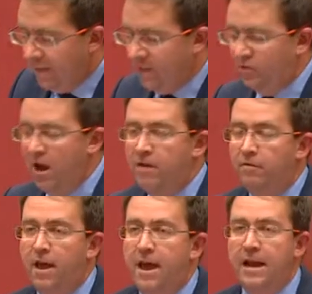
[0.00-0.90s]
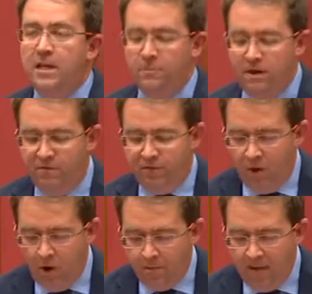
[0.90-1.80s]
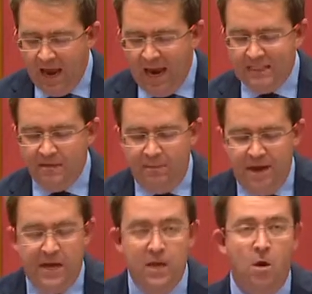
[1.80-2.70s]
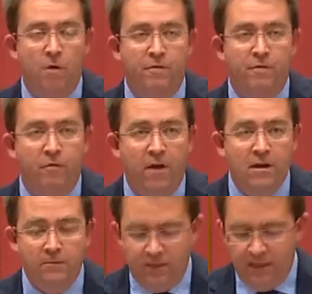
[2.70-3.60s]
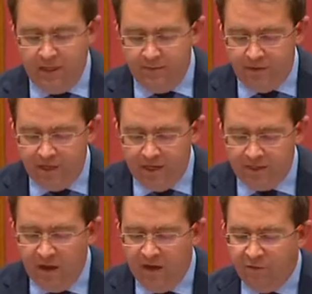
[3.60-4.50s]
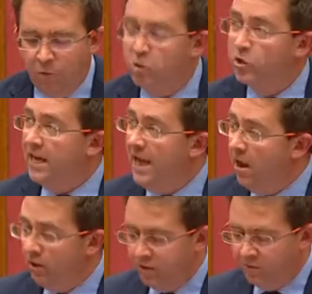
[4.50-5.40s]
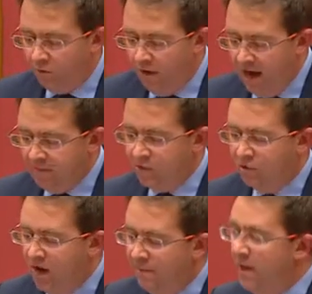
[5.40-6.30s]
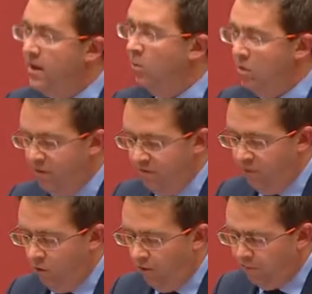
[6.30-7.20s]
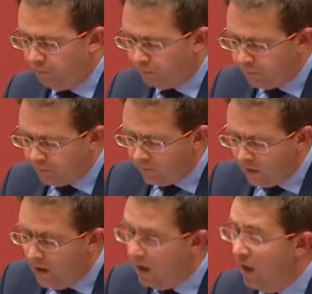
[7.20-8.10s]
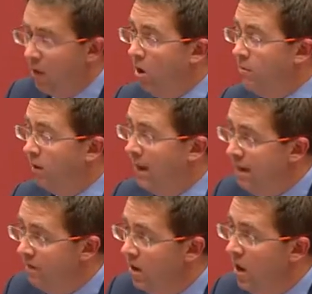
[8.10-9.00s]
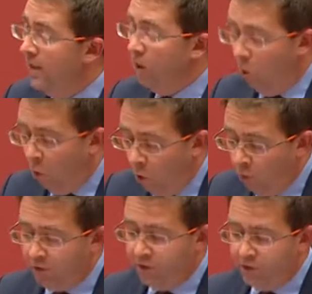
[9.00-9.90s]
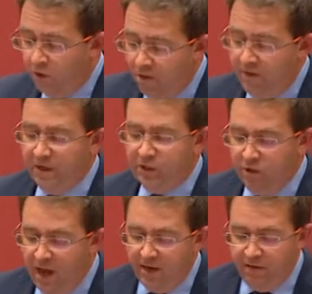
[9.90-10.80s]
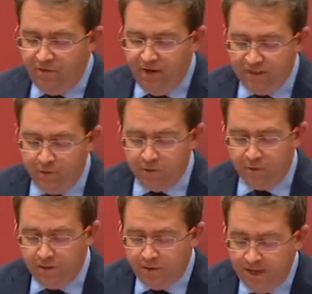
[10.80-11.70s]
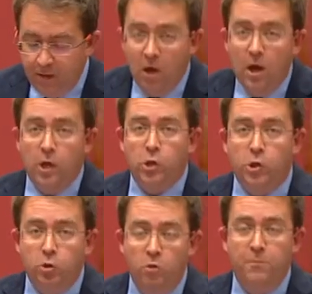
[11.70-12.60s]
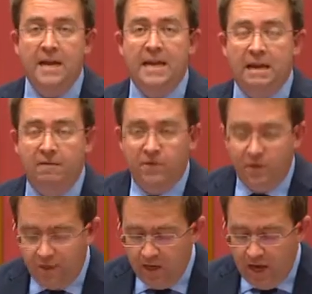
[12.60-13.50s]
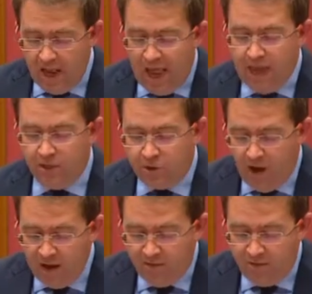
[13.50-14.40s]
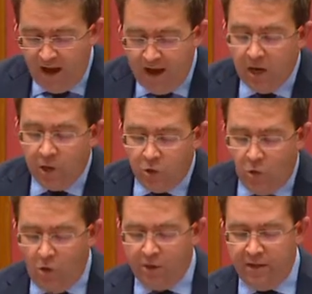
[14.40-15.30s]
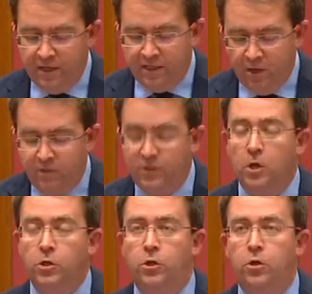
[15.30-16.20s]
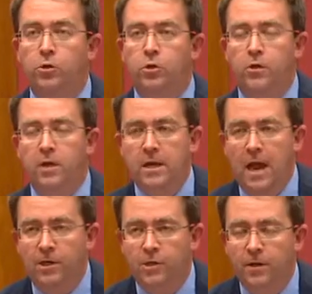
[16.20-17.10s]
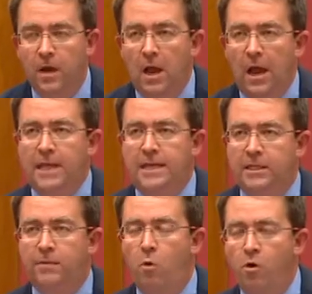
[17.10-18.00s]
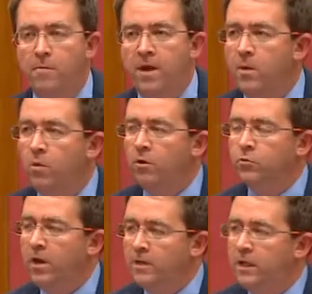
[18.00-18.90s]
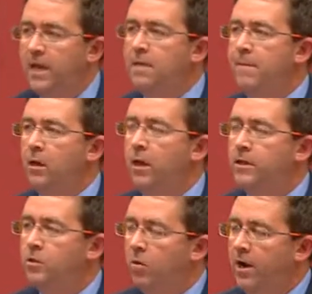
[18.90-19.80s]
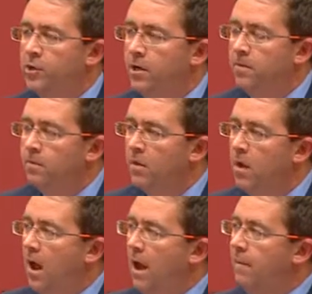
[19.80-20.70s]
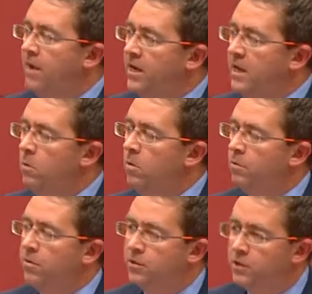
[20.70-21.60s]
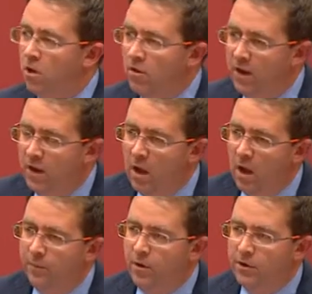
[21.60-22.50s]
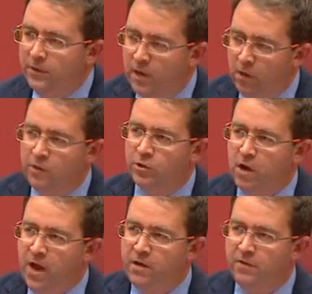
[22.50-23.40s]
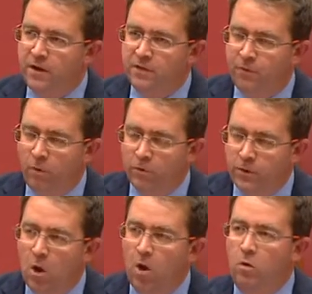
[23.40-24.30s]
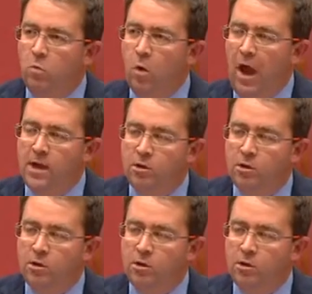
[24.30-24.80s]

the Australian flag has been flown as a beacon of the freedoms and liberties for which countless brave Australian men and women have fought. And I believe that all serving Australian Defence Force personnel should be gifted an Australian flag to honour their service to their nation. It disappointed me that when I was recently in the Middle East region, meeting with serving personnel of the Australian Defence Force who had